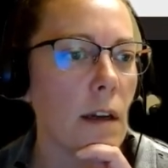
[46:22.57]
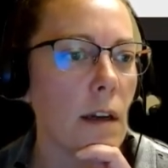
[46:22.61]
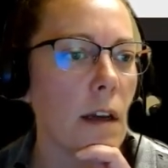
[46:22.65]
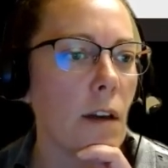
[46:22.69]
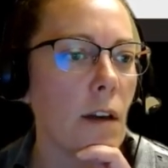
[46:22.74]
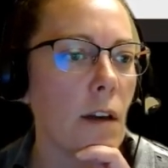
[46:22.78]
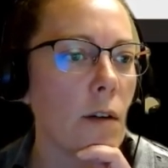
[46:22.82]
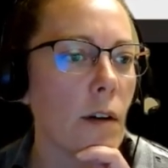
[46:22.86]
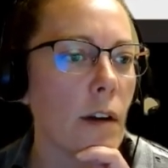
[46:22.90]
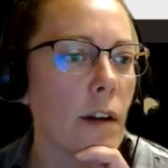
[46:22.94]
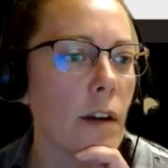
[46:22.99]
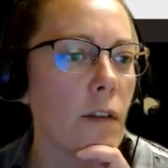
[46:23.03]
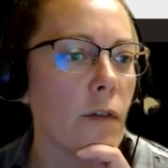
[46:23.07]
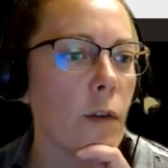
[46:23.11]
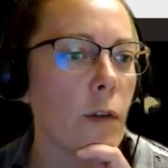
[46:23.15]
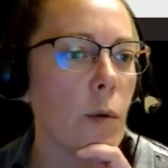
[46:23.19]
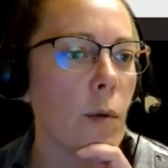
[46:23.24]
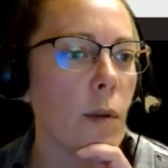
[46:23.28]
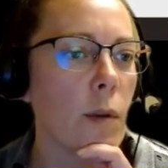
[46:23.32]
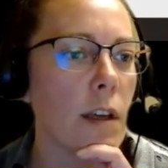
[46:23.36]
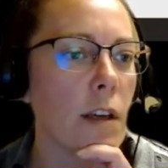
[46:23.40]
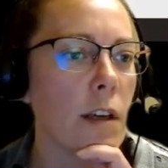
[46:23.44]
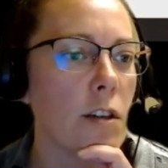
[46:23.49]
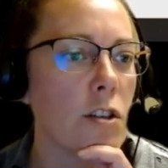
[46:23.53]
It'll give
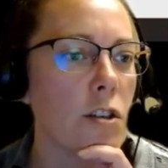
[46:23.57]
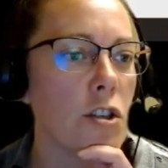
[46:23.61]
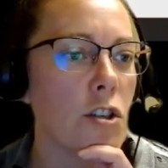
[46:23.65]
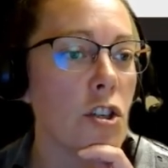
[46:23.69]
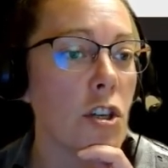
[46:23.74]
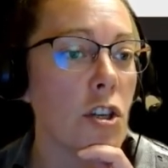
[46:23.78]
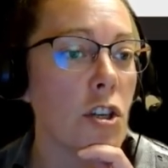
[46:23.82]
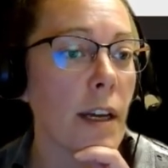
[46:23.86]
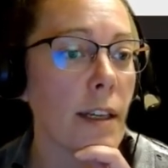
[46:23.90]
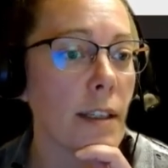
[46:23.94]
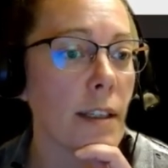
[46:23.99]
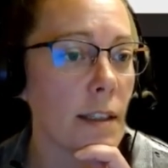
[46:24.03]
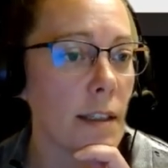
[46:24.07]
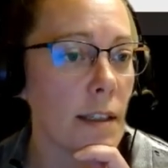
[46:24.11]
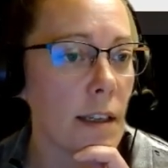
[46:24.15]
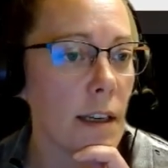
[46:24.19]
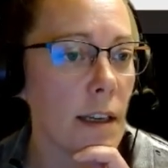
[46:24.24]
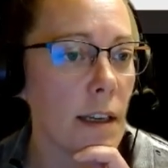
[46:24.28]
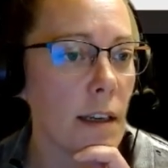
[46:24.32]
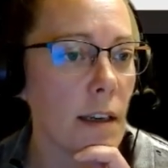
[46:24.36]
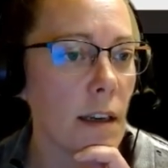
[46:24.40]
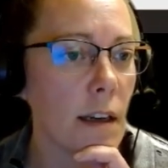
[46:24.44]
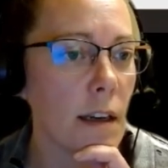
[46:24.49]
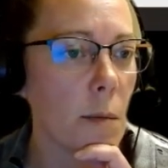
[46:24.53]
you the
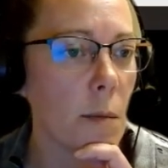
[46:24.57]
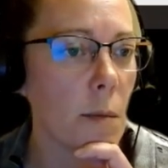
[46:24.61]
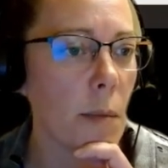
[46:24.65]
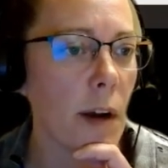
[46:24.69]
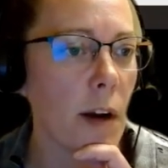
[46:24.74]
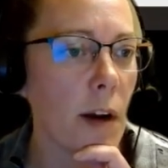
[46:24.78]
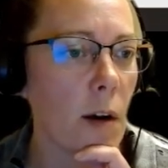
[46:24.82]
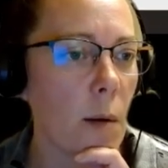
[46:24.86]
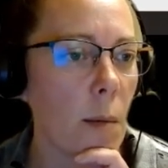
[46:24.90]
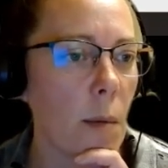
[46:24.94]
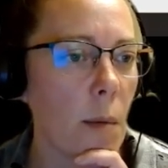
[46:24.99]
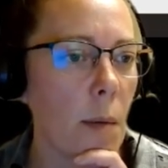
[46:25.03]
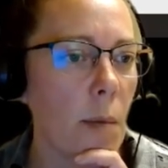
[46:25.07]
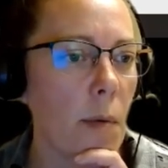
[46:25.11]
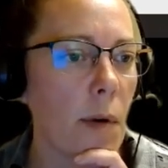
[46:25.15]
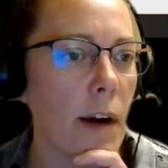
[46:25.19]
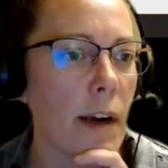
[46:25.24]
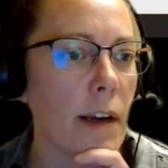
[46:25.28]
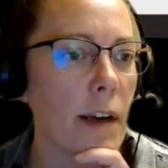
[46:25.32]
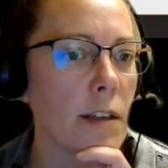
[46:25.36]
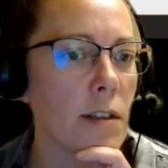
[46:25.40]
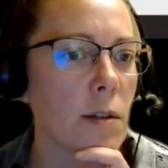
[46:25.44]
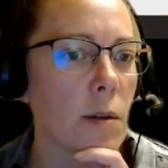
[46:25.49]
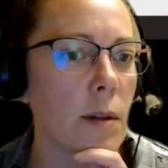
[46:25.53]
adjusted comparable
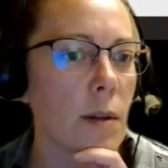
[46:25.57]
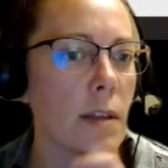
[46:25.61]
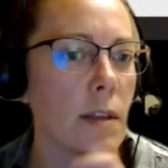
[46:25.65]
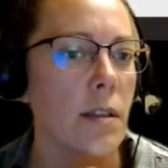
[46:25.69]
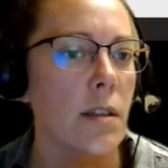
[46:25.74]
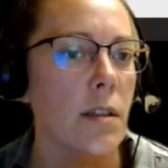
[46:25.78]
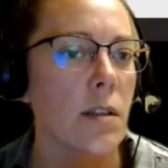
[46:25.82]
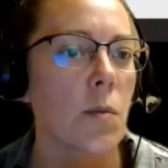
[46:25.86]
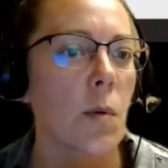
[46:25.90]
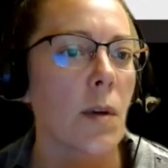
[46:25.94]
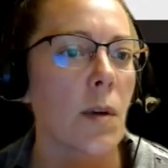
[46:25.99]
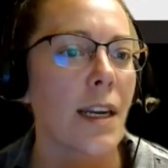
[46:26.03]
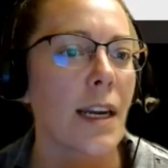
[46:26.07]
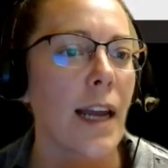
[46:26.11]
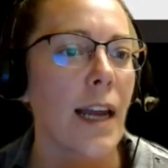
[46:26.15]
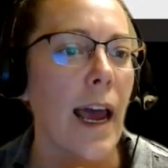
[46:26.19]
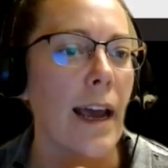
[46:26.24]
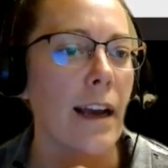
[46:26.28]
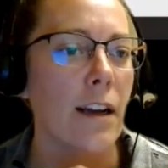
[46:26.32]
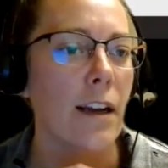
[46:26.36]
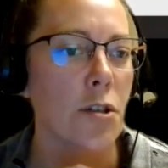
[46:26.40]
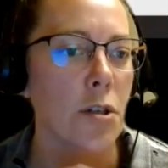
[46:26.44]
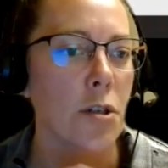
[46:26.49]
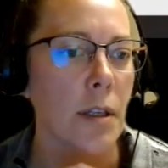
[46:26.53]
price. So this is what it
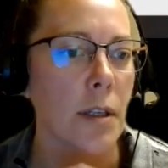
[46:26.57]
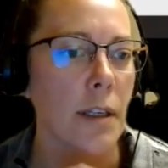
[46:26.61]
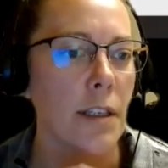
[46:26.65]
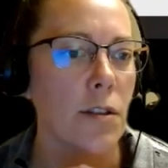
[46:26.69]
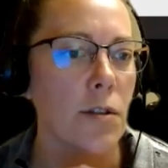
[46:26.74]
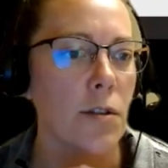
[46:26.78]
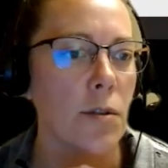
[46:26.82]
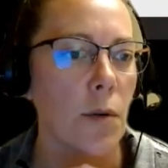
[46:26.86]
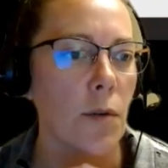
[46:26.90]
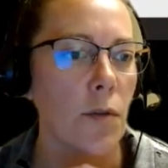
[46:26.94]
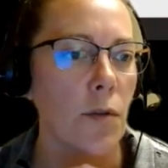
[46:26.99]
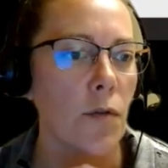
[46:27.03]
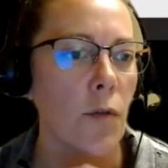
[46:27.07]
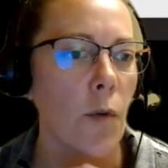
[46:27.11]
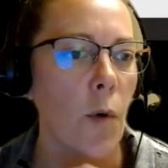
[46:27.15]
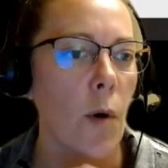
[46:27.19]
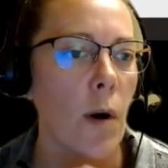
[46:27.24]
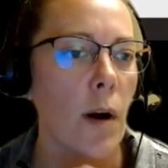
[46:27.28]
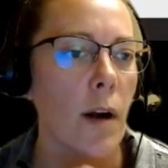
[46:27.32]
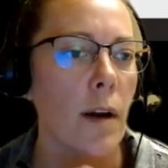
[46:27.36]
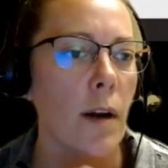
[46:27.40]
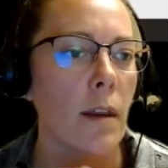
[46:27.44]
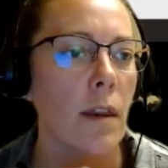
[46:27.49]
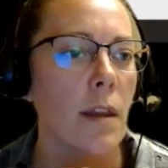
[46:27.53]
actually sold
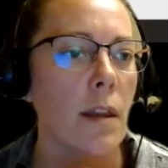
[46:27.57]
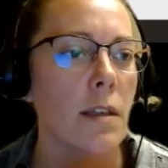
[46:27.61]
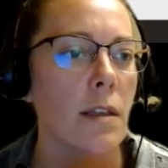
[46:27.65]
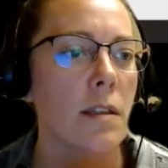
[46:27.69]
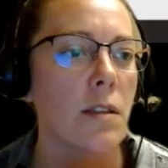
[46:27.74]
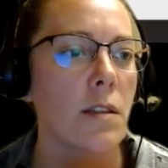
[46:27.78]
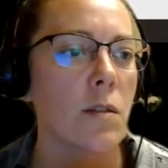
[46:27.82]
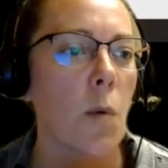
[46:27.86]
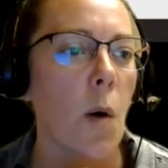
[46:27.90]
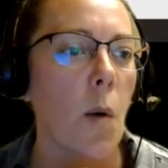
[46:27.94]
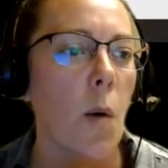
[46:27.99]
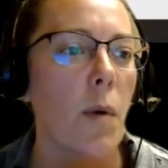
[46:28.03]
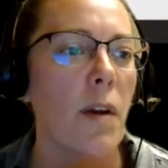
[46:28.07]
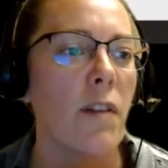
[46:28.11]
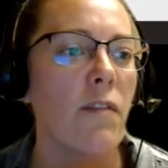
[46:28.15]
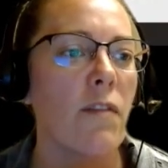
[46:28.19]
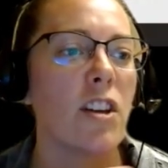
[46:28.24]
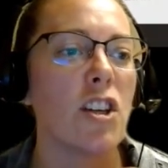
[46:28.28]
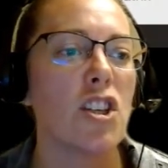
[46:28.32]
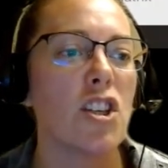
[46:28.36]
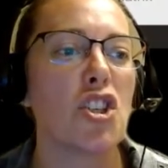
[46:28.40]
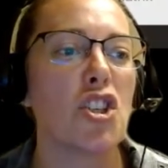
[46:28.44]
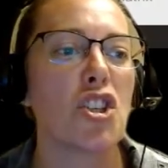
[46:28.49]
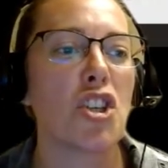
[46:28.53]
for. This is what we've
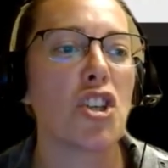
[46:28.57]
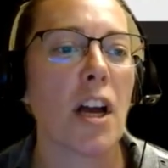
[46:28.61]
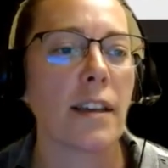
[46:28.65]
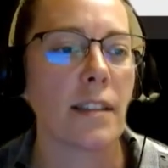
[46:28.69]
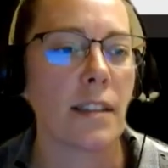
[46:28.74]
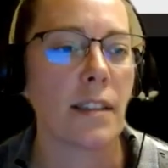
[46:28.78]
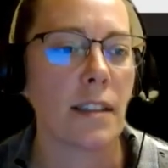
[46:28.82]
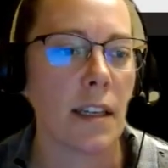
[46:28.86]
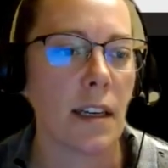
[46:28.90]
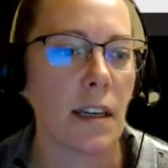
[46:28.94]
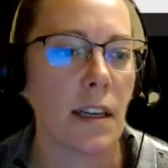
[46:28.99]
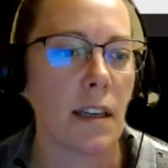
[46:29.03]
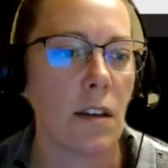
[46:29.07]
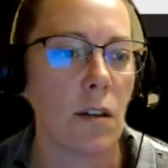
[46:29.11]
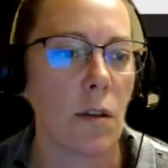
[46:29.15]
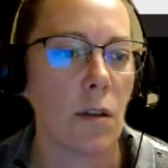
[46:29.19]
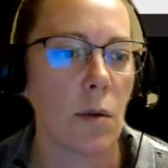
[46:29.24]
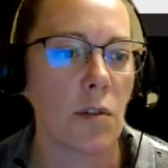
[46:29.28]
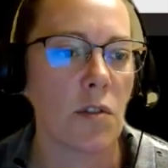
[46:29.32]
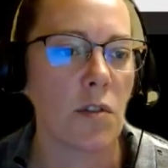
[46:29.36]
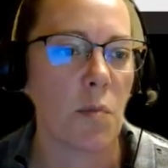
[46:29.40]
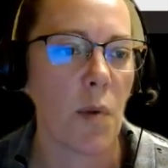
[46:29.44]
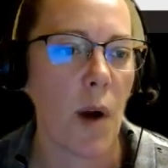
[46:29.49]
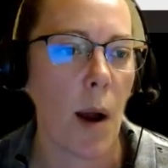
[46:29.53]
adjusted
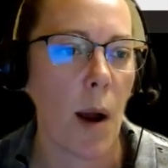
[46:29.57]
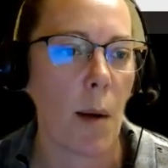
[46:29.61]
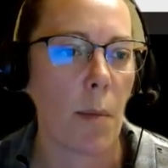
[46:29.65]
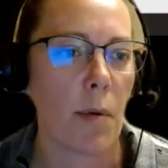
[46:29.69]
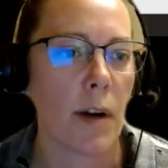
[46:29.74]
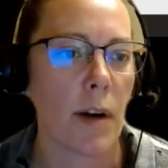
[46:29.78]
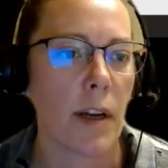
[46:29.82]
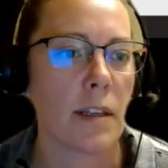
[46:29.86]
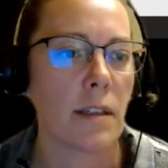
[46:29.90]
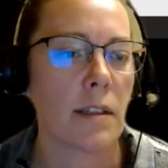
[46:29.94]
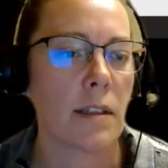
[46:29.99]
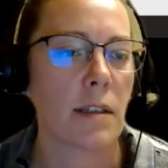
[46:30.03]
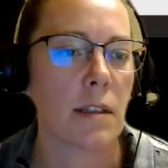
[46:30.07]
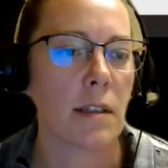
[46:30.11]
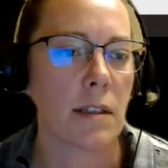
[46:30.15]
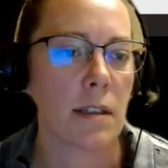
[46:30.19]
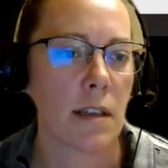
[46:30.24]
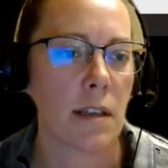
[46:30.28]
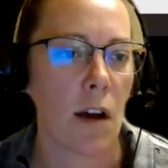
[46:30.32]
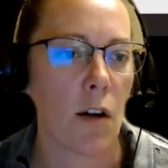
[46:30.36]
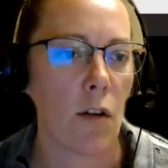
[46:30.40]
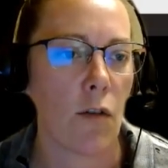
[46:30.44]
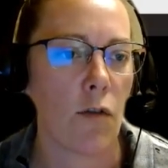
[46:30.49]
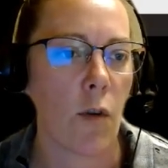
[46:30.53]
those properties to
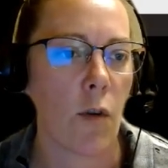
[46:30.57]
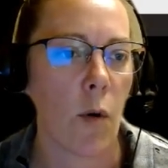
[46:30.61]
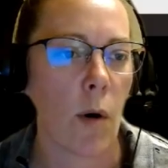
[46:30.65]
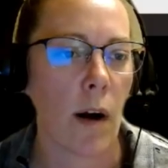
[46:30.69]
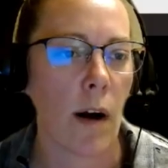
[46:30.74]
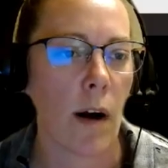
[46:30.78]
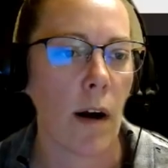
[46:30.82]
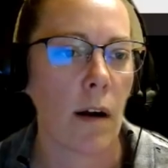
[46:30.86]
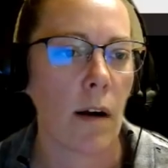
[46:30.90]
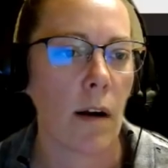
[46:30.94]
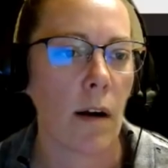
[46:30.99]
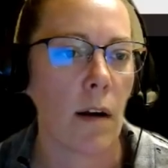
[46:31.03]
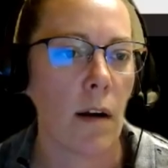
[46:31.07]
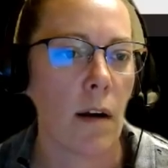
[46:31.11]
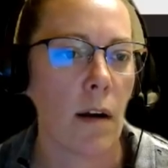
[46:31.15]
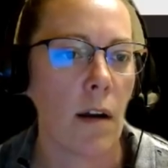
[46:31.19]
sell for.